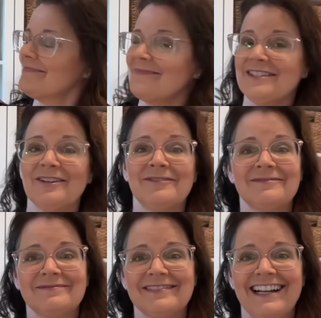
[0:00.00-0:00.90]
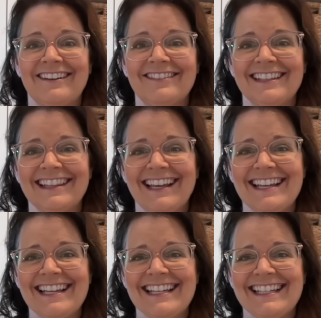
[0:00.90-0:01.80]
So I really
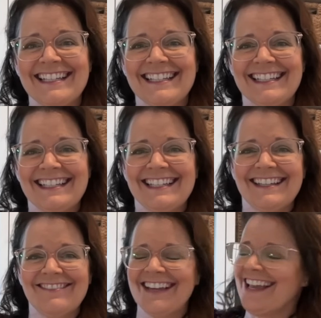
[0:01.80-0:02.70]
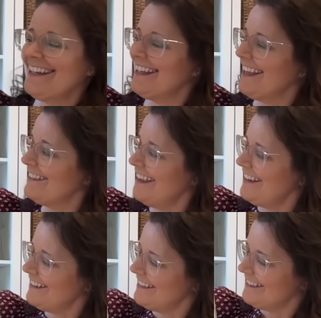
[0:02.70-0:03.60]
like my Candy Cane Lane.